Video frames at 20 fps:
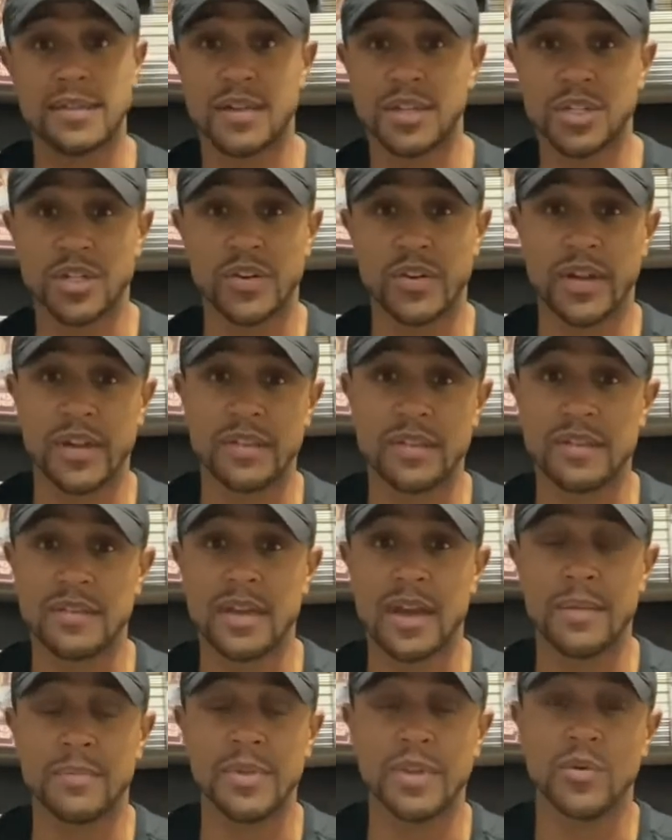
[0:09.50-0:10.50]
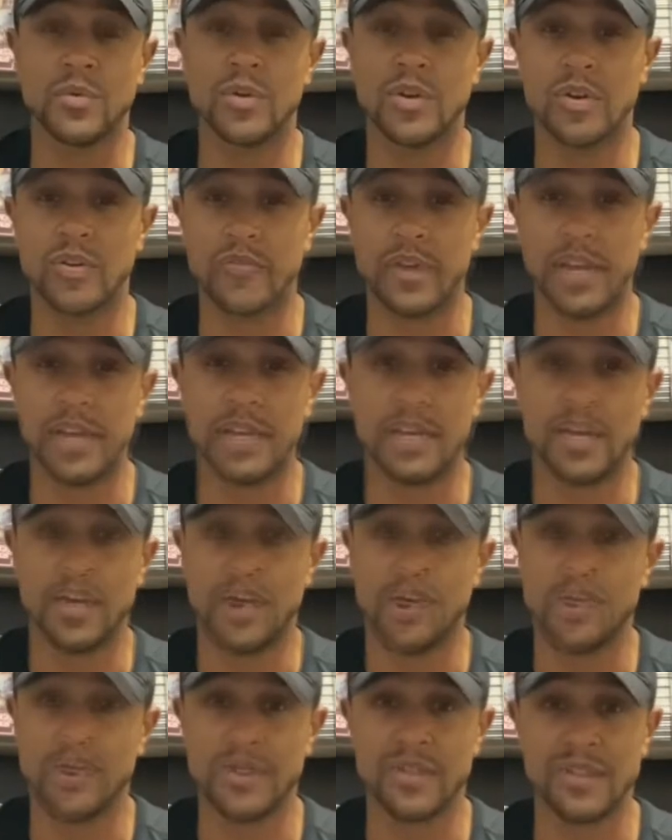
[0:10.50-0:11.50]
a crazy time in the world right now.
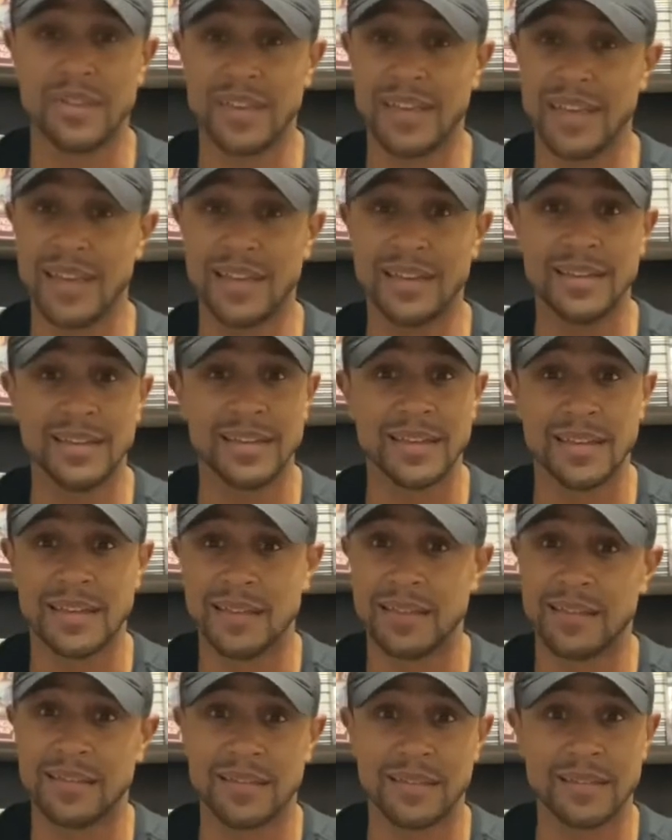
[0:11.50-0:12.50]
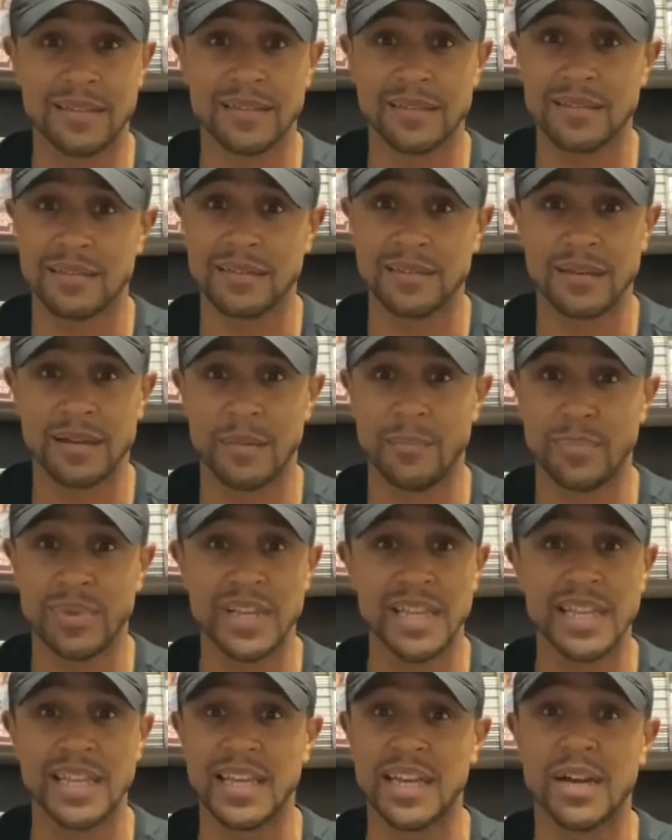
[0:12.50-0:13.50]
What we're seeing is
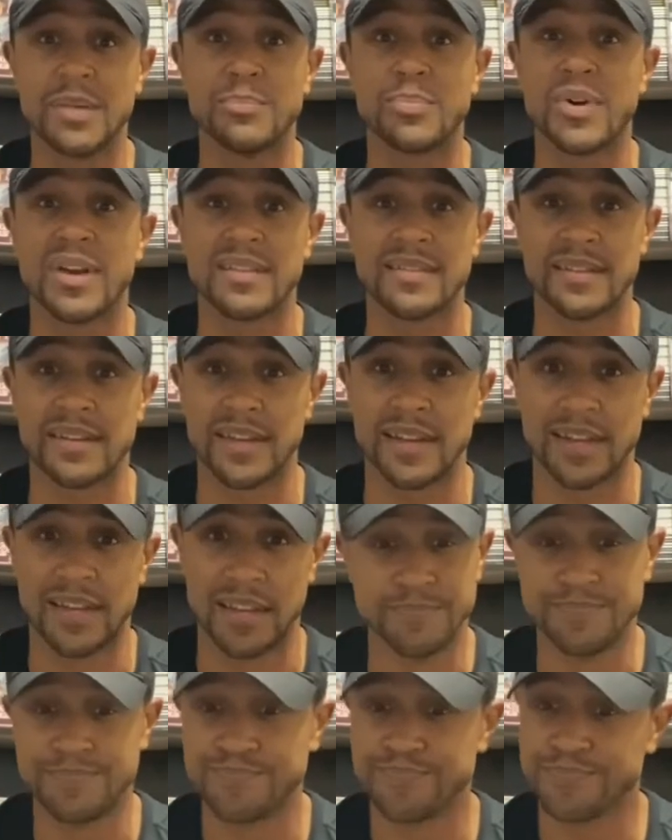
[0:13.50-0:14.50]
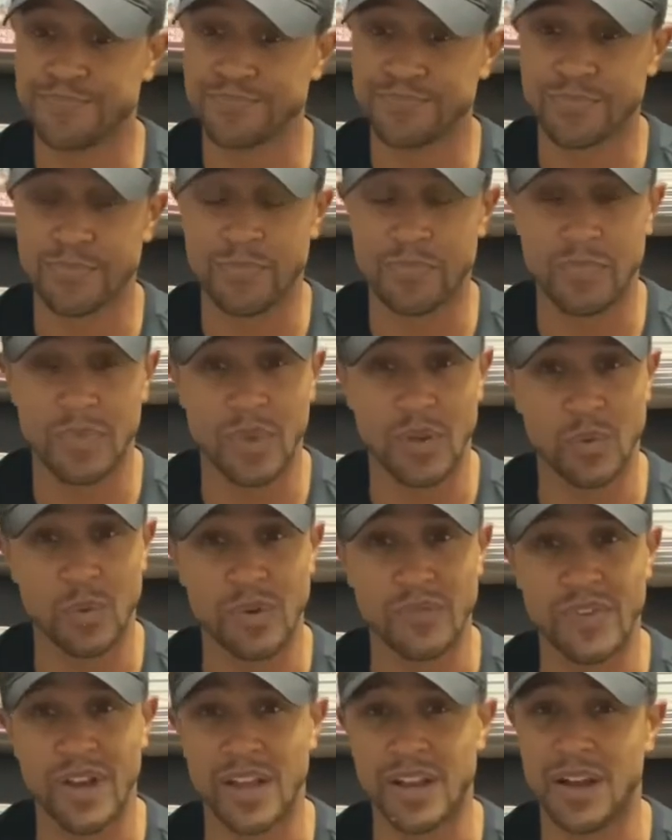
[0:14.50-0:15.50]
completely unprecedented. We've
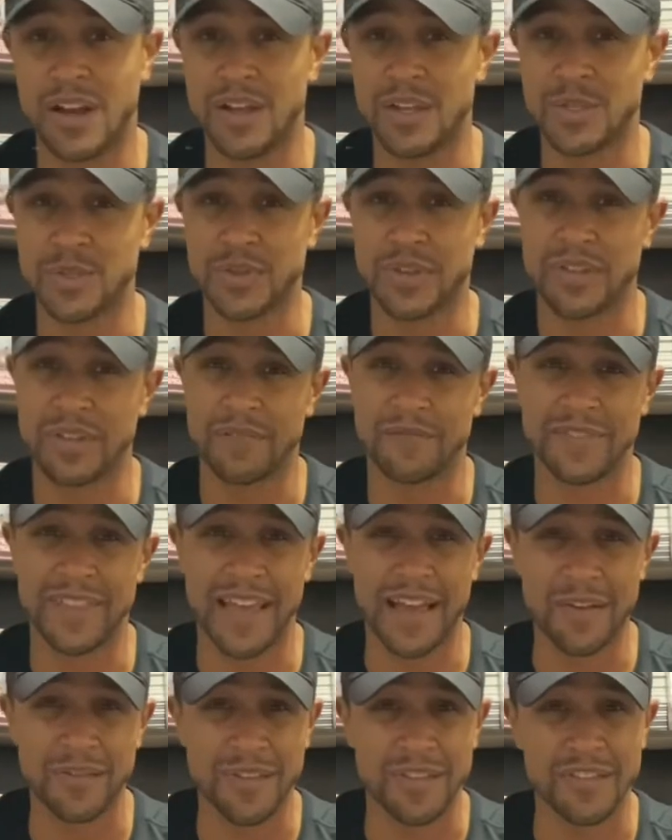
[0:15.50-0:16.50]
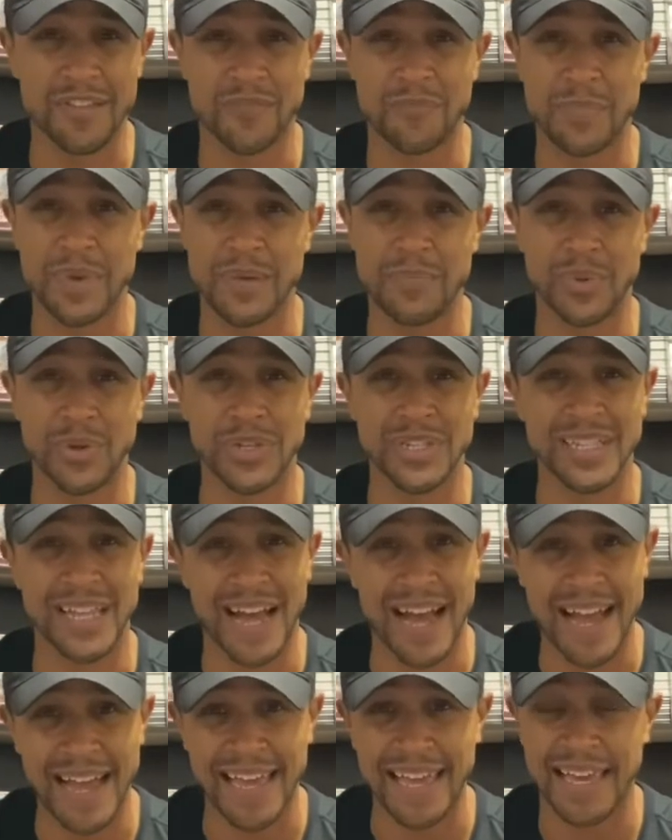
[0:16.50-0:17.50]
got hundreds of thousands of people
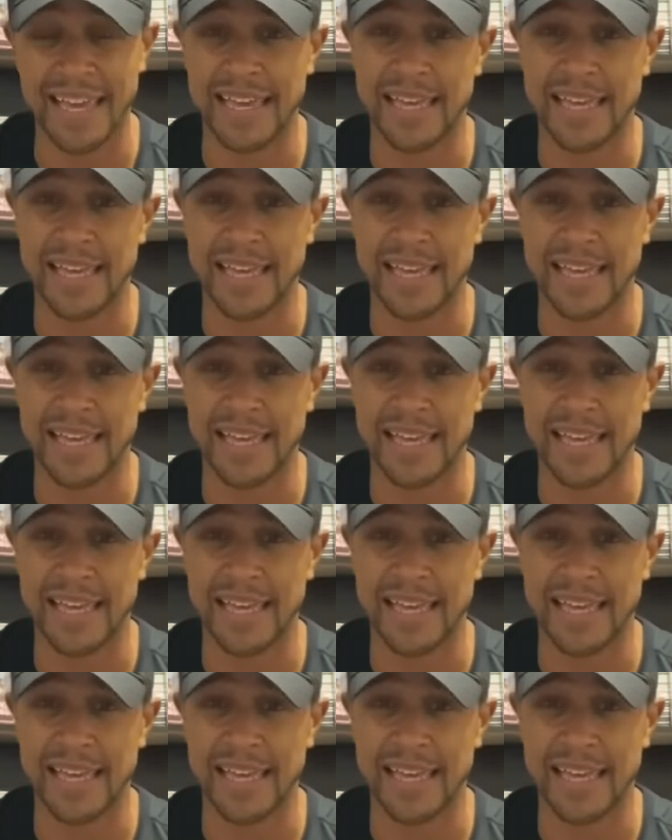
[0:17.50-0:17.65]
dying,